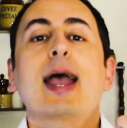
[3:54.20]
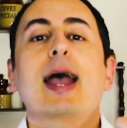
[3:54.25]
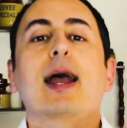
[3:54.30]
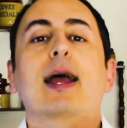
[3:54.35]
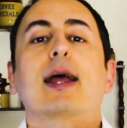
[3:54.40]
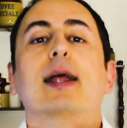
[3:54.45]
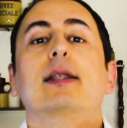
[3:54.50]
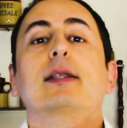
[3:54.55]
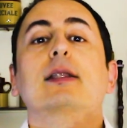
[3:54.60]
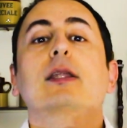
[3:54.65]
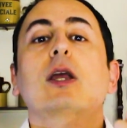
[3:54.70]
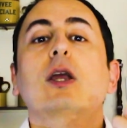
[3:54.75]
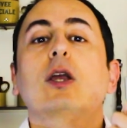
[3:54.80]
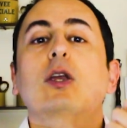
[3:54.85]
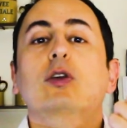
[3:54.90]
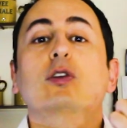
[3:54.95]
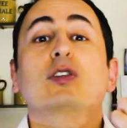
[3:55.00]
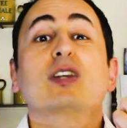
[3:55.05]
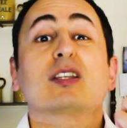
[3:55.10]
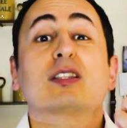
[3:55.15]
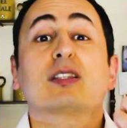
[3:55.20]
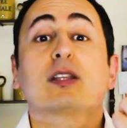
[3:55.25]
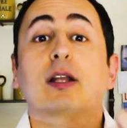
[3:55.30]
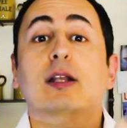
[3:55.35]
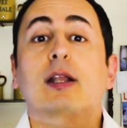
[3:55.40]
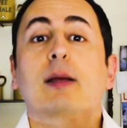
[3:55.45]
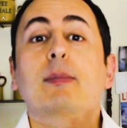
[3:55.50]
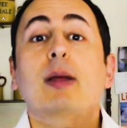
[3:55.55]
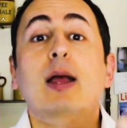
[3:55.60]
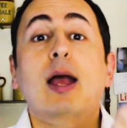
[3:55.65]
and you just
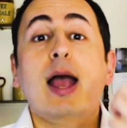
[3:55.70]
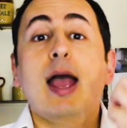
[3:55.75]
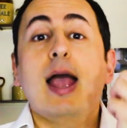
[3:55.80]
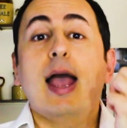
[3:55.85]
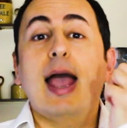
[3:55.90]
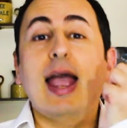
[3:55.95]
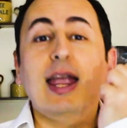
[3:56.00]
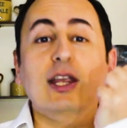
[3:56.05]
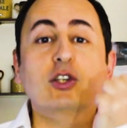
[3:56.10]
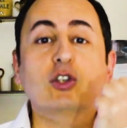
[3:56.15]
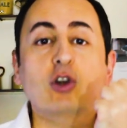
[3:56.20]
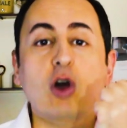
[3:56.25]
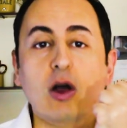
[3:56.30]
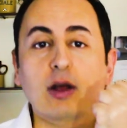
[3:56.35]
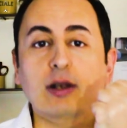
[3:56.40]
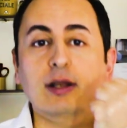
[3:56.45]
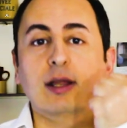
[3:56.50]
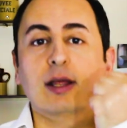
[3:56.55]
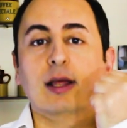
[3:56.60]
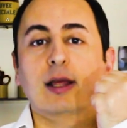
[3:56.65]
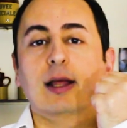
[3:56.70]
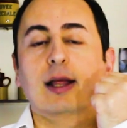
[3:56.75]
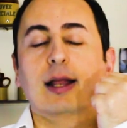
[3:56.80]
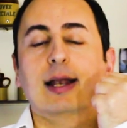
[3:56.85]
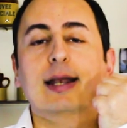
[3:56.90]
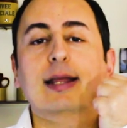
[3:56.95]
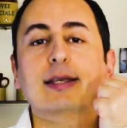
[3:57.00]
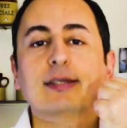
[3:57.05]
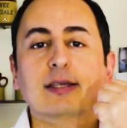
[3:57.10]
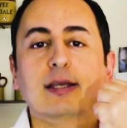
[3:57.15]
tell them, hey, John,
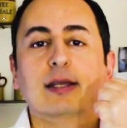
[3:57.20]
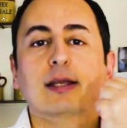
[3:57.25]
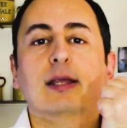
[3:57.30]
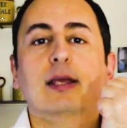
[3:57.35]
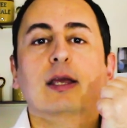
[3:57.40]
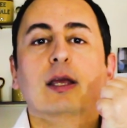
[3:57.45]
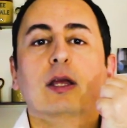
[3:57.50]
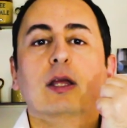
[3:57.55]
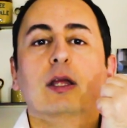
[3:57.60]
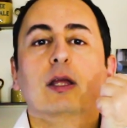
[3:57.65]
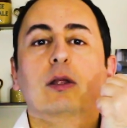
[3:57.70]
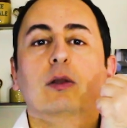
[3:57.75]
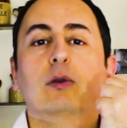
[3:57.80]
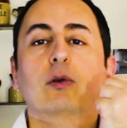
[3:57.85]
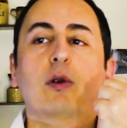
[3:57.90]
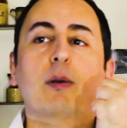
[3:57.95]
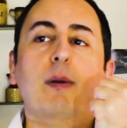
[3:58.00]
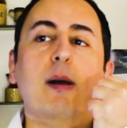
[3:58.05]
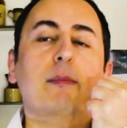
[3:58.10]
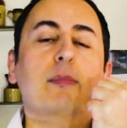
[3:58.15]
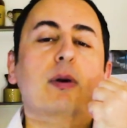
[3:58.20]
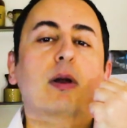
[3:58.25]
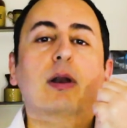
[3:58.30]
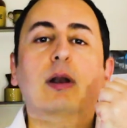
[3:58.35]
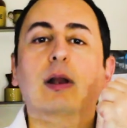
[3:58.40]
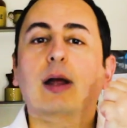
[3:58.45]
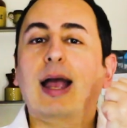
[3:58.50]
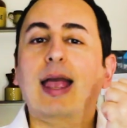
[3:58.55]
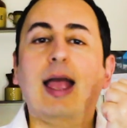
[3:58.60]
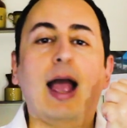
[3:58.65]
listen, do you remember?
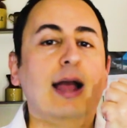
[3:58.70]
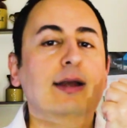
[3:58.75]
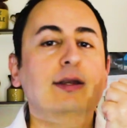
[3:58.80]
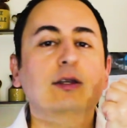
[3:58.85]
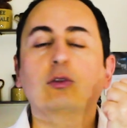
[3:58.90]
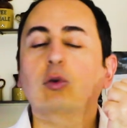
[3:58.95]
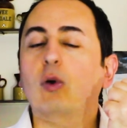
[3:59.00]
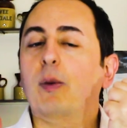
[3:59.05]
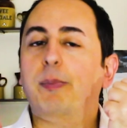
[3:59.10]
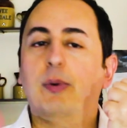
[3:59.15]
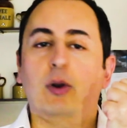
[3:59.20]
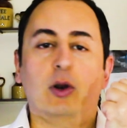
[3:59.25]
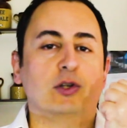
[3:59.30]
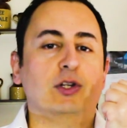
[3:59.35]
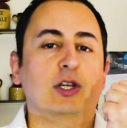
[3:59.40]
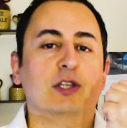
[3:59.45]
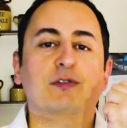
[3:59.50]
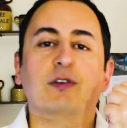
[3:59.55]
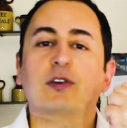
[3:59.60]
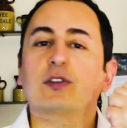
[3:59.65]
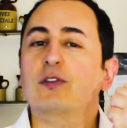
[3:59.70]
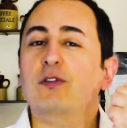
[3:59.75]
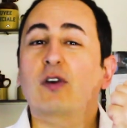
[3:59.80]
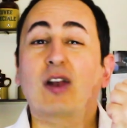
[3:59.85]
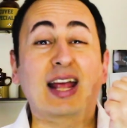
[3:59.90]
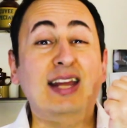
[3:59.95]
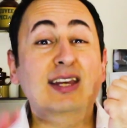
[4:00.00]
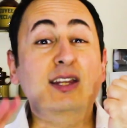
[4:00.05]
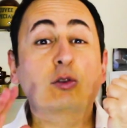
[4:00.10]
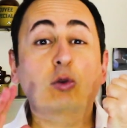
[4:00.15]
I, I, need to apologize. First of all,
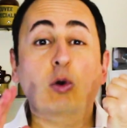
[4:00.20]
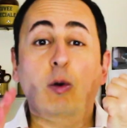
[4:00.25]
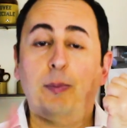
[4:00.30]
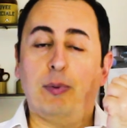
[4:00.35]
I need to